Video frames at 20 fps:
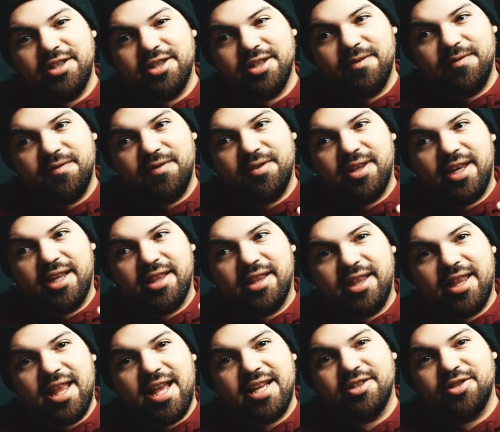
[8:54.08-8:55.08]
gym for like
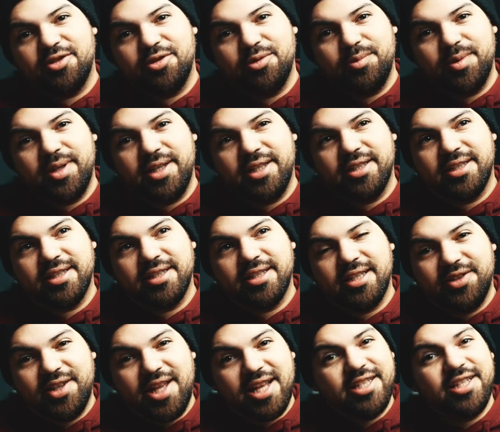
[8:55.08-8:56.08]
the last 2 weeks,
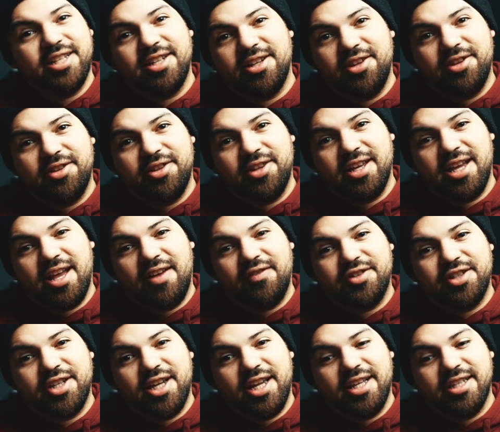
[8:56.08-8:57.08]
so that's another thing
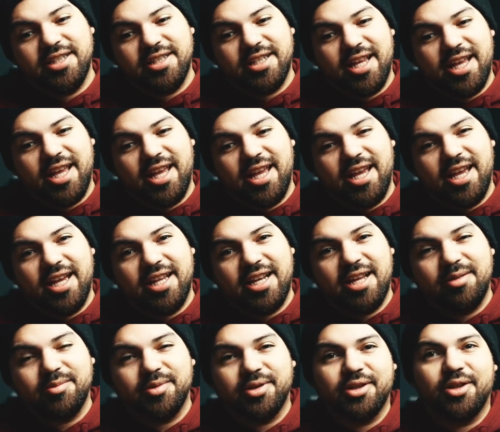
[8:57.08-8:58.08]
I've changed, and
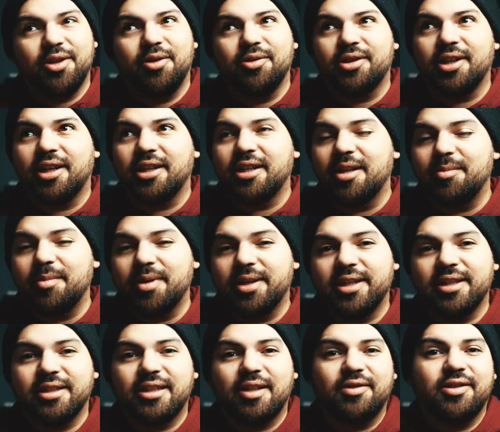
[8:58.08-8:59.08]
I'm stoked on it
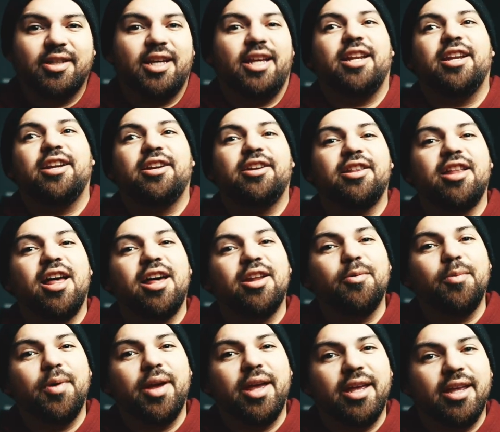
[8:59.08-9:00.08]
because I was gaining a lot
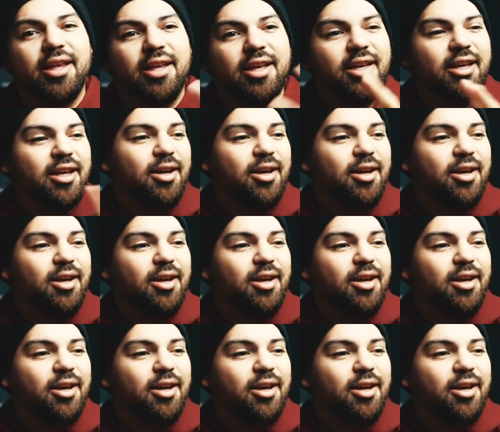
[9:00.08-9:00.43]
of weight